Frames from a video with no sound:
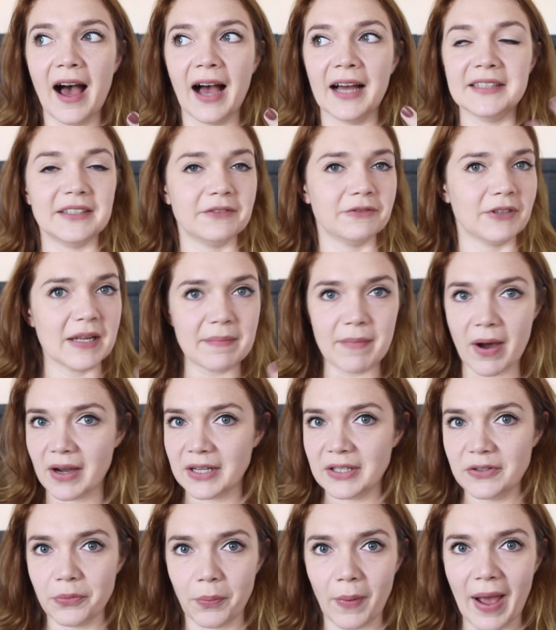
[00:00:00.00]
I didn't really
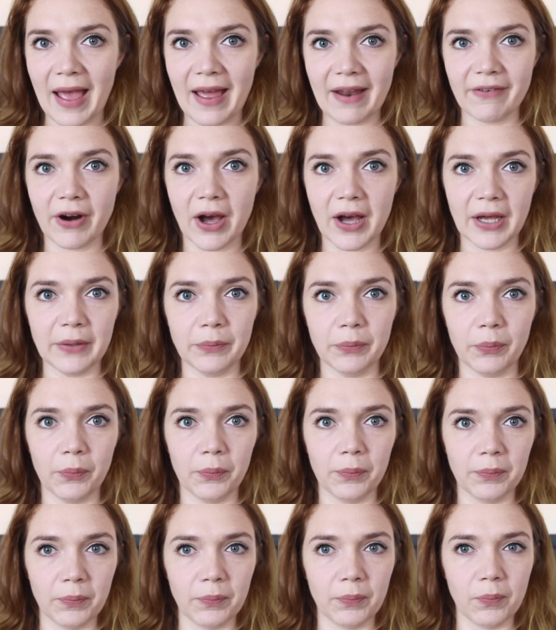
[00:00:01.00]
mind where
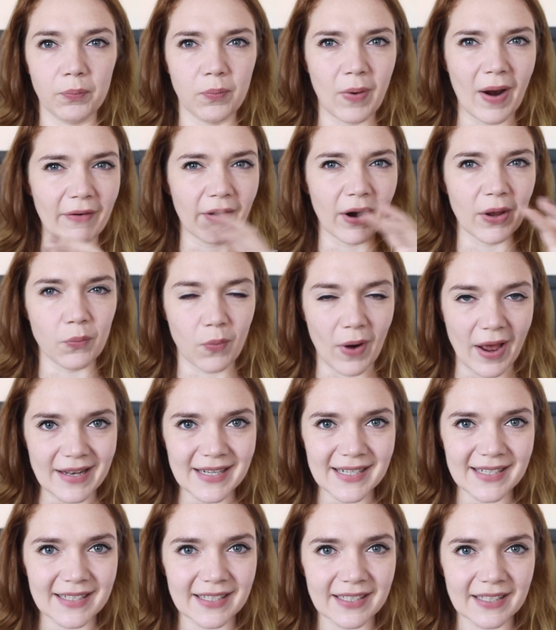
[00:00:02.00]
I
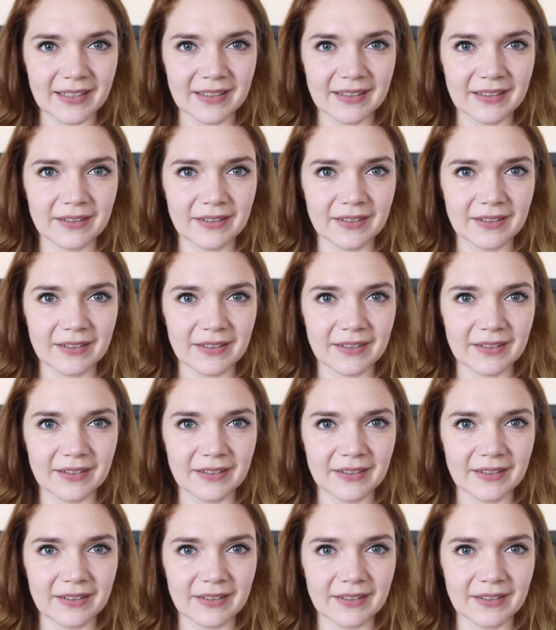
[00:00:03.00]
went